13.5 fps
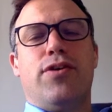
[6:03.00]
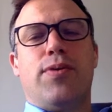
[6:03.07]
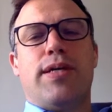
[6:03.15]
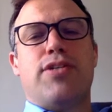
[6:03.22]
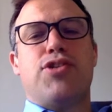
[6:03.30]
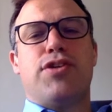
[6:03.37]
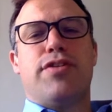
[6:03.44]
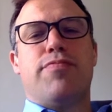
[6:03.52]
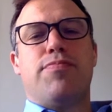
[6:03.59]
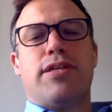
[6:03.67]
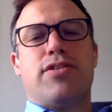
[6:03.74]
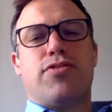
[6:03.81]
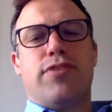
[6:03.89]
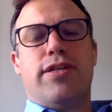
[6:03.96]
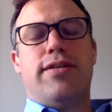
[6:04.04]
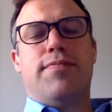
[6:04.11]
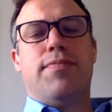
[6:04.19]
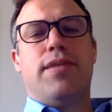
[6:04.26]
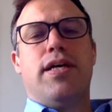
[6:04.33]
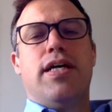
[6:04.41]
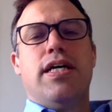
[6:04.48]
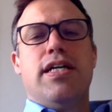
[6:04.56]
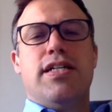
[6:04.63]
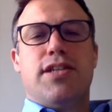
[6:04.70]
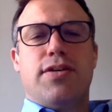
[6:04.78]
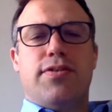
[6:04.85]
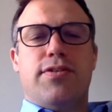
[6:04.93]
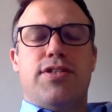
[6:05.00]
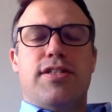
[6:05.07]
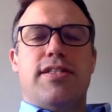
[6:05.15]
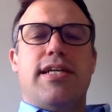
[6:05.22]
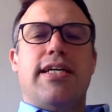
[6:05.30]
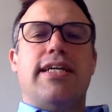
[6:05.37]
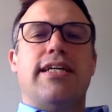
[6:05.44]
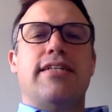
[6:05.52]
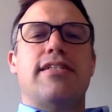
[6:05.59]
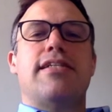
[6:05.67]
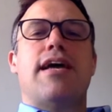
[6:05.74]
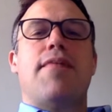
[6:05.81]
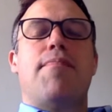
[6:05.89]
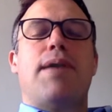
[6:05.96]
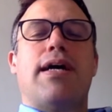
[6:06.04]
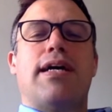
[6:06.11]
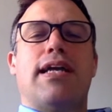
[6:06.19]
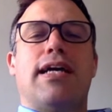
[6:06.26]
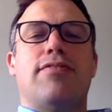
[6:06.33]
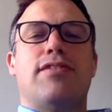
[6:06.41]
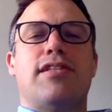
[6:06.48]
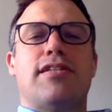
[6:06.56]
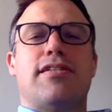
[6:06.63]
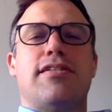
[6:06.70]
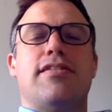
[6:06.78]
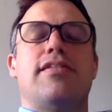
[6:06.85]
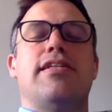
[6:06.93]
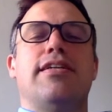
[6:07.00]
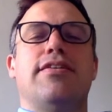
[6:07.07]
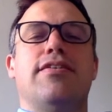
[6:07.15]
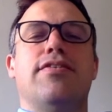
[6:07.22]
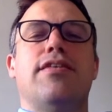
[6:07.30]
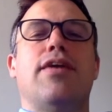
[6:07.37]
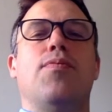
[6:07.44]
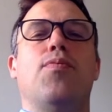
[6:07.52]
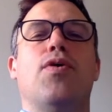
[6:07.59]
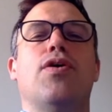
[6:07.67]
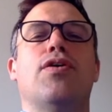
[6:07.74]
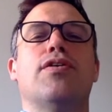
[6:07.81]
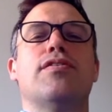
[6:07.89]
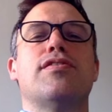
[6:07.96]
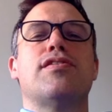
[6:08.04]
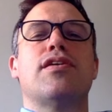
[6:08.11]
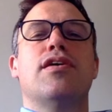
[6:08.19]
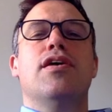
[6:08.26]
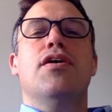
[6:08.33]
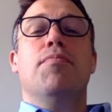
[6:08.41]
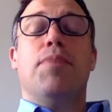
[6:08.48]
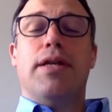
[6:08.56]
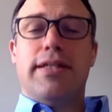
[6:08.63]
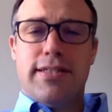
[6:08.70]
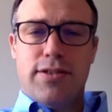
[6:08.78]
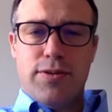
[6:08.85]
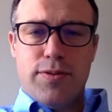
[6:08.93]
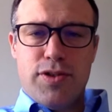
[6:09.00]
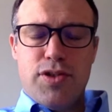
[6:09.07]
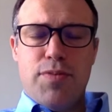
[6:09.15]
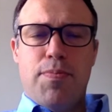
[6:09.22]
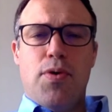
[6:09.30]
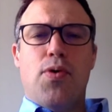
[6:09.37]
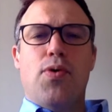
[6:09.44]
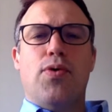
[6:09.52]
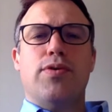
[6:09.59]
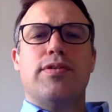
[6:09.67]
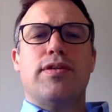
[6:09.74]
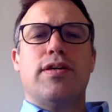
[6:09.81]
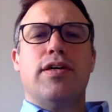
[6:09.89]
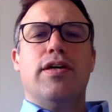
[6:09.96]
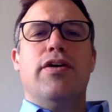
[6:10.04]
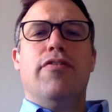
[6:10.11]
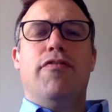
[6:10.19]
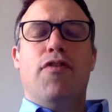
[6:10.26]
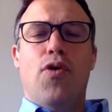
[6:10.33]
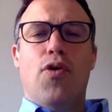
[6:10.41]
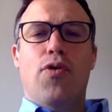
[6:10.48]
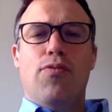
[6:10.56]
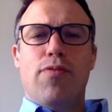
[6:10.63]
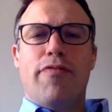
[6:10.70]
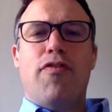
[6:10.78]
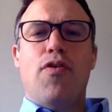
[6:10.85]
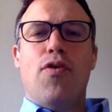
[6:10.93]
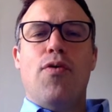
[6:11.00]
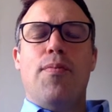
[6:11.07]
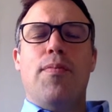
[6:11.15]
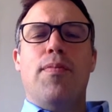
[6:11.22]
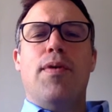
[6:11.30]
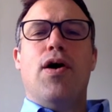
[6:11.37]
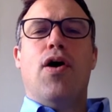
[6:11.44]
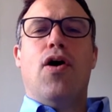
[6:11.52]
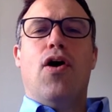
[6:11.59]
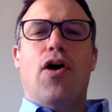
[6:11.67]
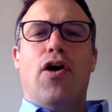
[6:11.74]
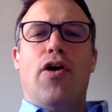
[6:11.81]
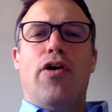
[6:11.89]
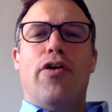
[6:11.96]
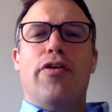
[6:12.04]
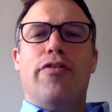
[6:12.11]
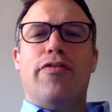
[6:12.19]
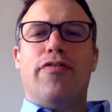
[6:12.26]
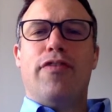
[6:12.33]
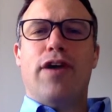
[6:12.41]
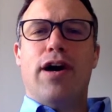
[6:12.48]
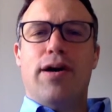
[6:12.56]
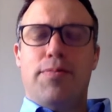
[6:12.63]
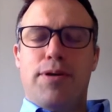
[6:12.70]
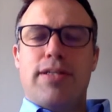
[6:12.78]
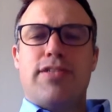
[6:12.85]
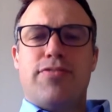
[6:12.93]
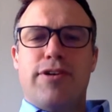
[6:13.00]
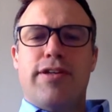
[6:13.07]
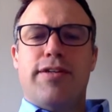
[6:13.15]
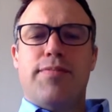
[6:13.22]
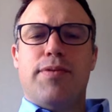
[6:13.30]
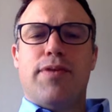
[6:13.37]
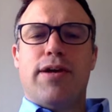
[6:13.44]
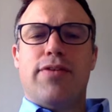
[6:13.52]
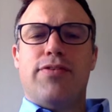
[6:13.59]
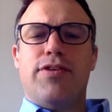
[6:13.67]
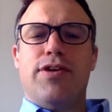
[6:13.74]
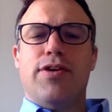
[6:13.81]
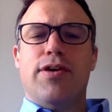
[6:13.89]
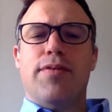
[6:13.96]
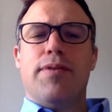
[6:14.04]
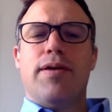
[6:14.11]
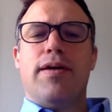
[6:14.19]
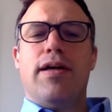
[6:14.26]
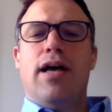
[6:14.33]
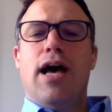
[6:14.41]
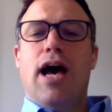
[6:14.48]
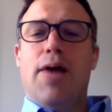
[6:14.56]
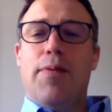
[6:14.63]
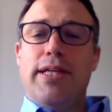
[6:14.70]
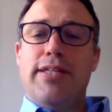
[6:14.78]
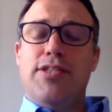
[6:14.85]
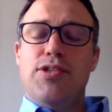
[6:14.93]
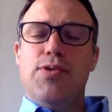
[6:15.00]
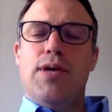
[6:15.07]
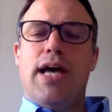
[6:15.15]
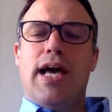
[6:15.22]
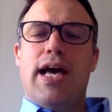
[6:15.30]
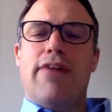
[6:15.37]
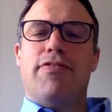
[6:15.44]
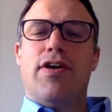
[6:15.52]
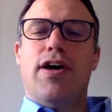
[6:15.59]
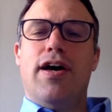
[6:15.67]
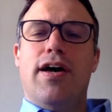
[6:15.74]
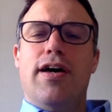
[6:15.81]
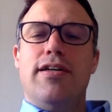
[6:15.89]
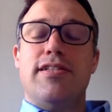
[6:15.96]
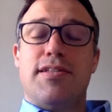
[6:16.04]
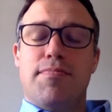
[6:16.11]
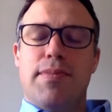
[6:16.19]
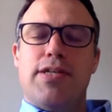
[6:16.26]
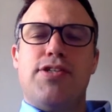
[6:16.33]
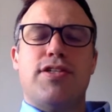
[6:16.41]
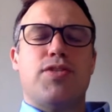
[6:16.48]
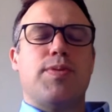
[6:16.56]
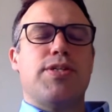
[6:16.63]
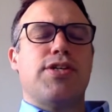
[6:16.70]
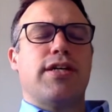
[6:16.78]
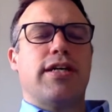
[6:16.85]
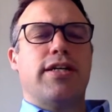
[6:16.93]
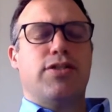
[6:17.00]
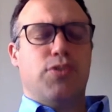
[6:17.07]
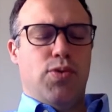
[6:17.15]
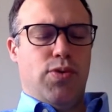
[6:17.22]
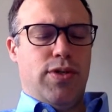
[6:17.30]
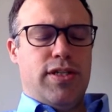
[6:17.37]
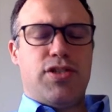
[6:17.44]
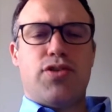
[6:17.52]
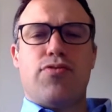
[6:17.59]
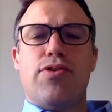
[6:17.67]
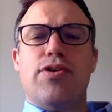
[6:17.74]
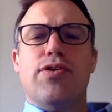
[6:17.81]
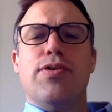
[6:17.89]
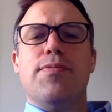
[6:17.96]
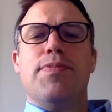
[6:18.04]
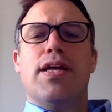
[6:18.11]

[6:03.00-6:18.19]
question of press freedom. So just taking a step back allows us to see that there was political support for reform of press freedom around Europe. And we do have some measures which I'm gonna talk us through.